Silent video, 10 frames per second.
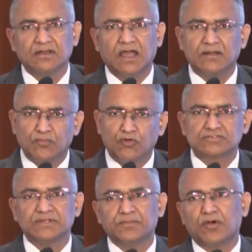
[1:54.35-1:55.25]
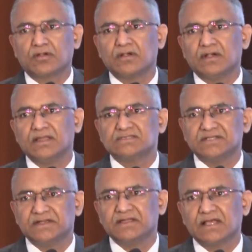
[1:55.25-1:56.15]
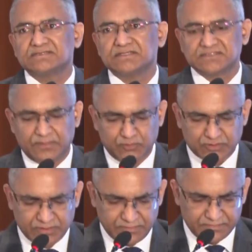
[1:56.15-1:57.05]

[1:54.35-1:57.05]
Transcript: and most importantly, city gas distribution.